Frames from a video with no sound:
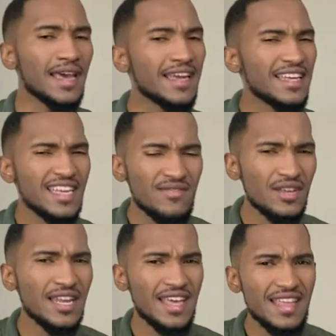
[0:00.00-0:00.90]
And
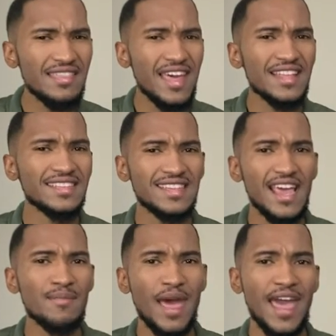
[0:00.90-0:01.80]
even in that
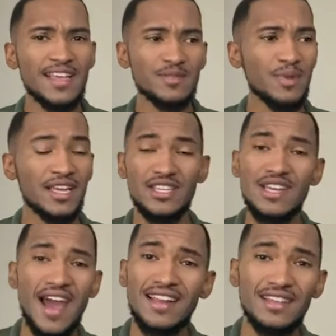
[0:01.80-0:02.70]
same aspect, you
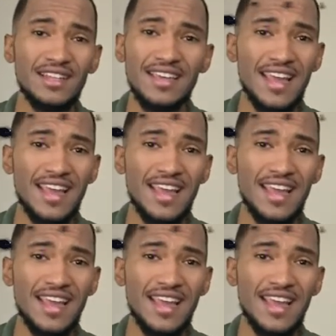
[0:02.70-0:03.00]
got to look